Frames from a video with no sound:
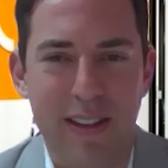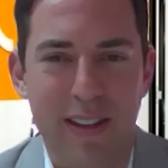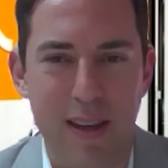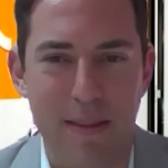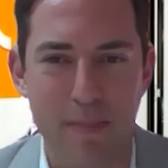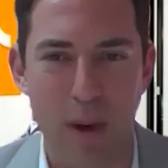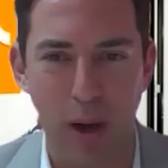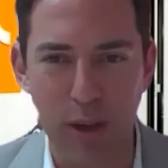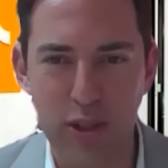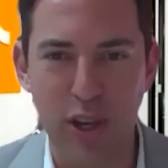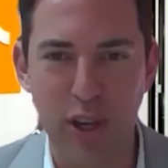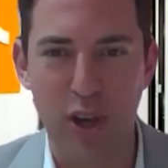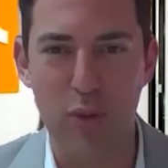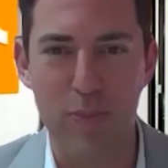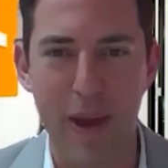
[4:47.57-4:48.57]
trying to get
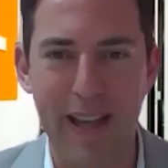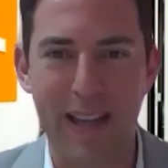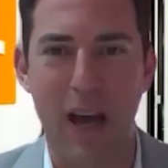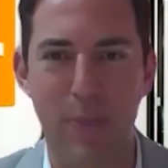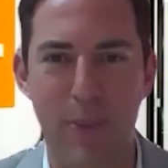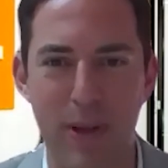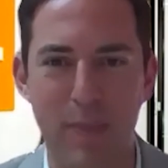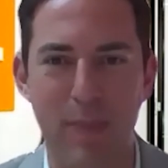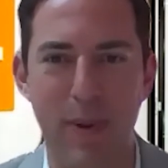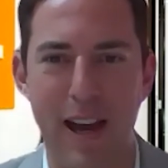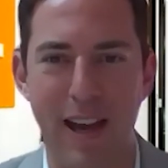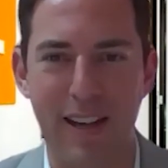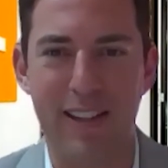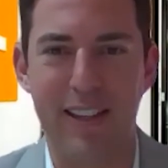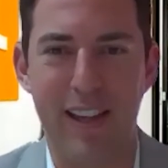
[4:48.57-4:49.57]
their mojo back
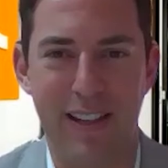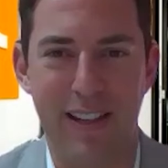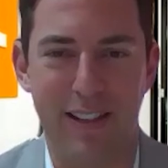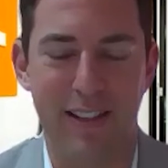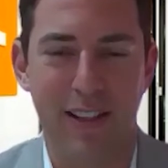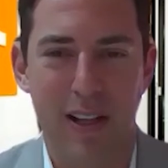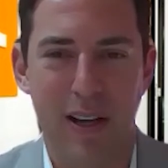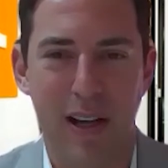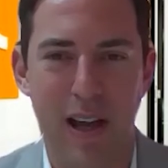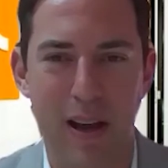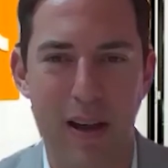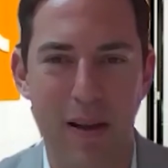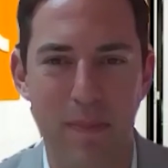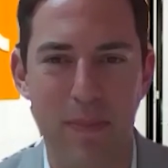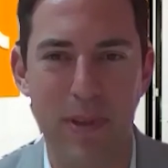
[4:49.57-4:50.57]
up and about again,
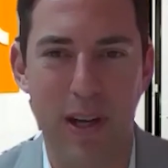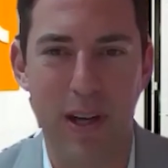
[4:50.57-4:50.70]
and